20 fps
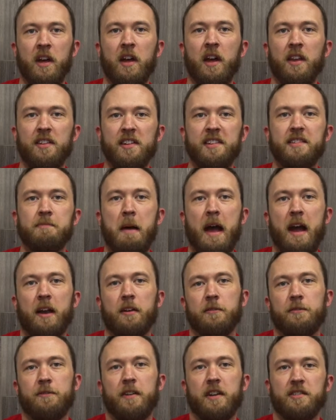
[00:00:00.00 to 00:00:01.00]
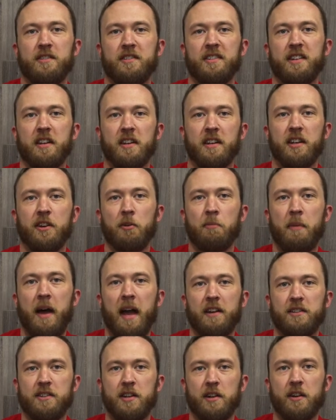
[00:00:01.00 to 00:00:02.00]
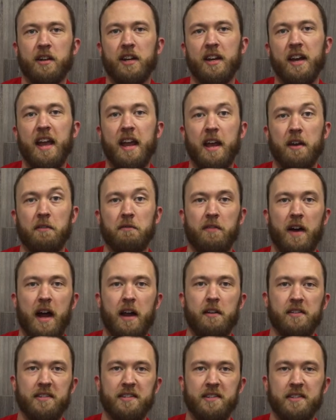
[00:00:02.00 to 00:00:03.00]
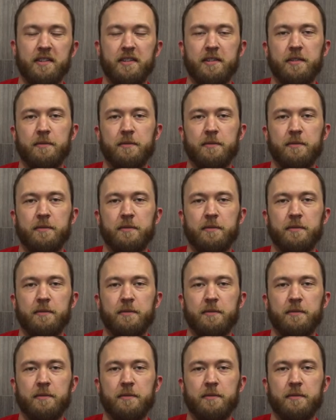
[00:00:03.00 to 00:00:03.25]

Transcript: These macrophages can kill bacteria and viruses.